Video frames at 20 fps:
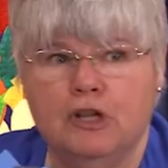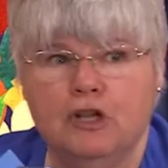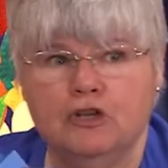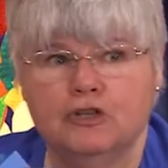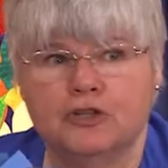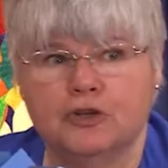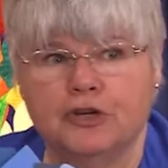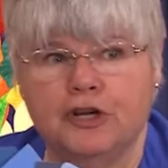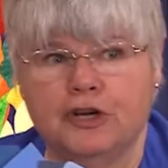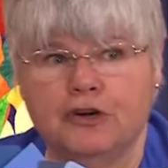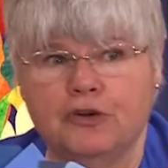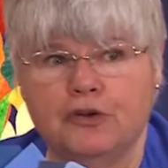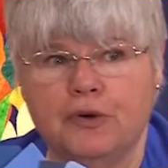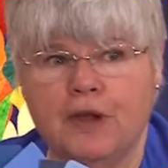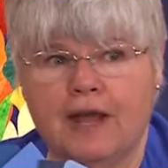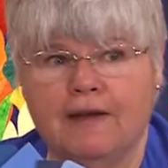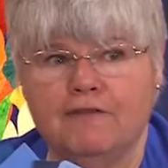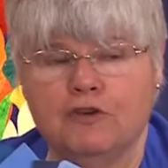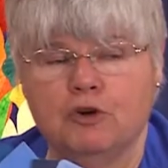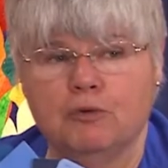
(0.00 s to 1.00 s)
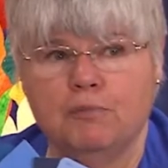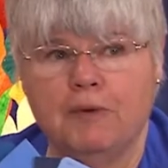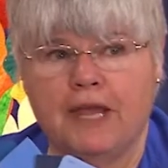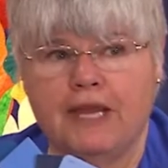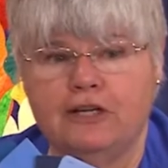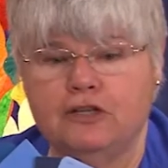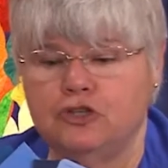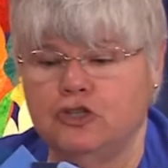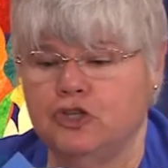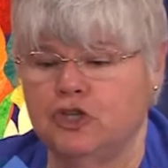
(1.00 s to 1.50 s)
So here you have your
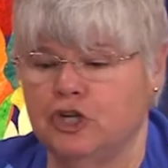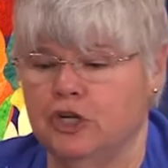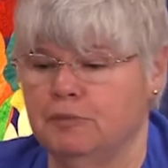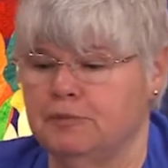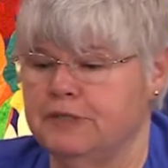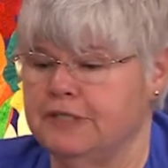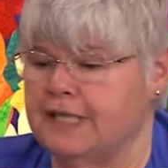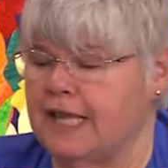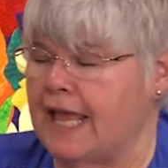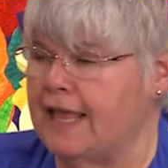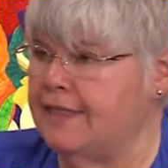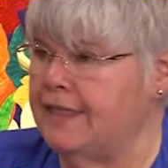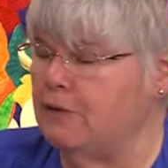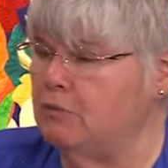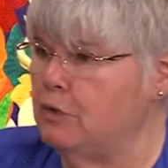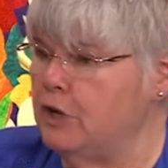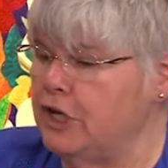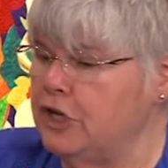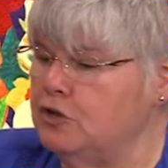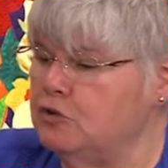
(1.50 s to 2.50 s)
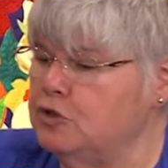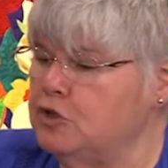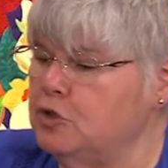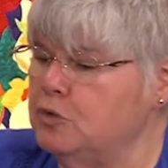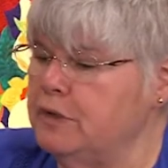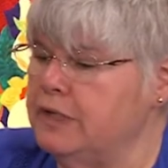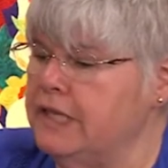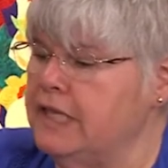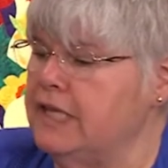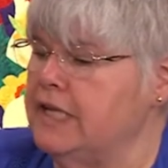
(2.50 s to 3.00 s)
paint chips, and then what do you do
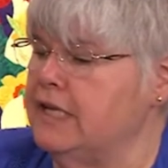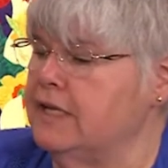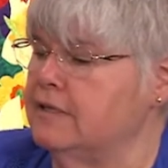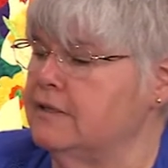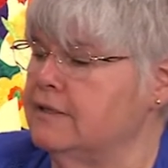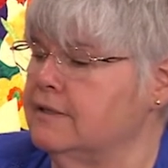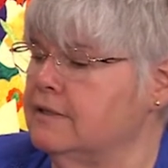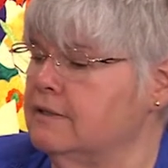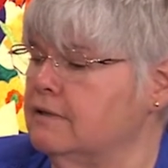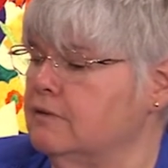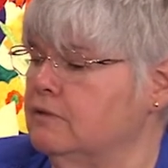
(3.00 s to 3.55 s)
with these?